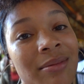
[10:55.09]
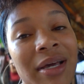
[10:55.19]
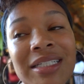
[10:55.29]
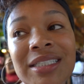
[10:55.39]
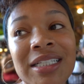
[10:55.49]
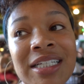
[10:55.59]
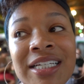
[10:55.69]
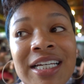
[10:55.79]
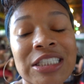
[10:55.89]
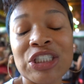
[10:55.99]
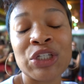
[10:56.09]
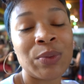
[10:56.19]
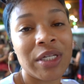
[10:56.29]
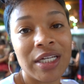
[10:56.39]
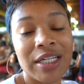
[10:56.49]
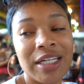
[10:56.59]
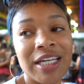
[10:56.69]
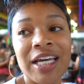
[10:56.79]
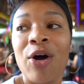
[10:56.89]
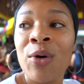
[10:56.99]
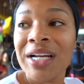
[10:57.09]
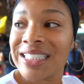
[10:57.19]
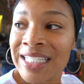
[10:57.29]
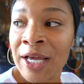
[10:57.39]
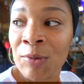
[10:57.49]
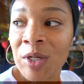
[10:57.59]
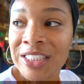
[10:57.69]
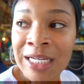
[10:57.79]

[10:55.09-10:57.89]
Basically, it's tuna on a sandwich,